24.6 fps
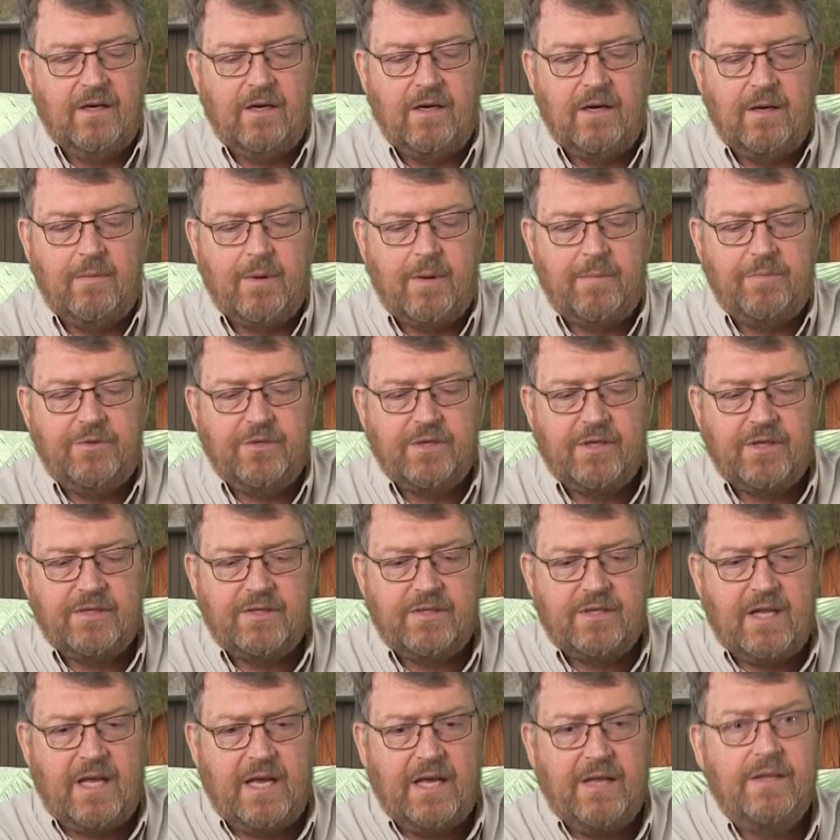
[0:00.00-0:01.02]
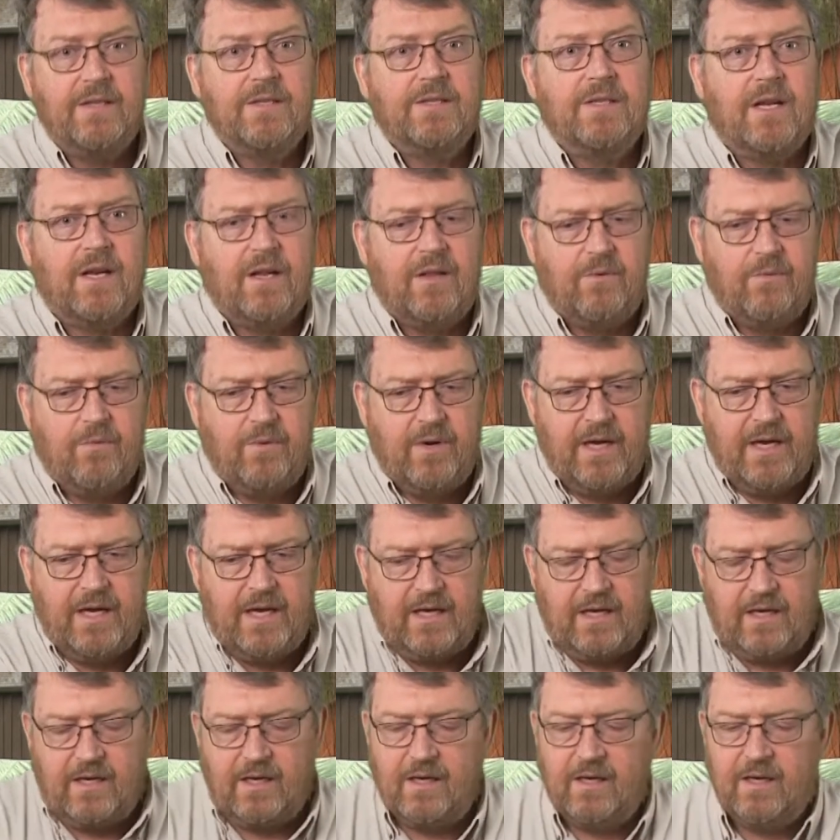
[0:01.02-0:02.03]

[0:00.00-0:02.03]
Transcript: I'm just going to slide this out of the way.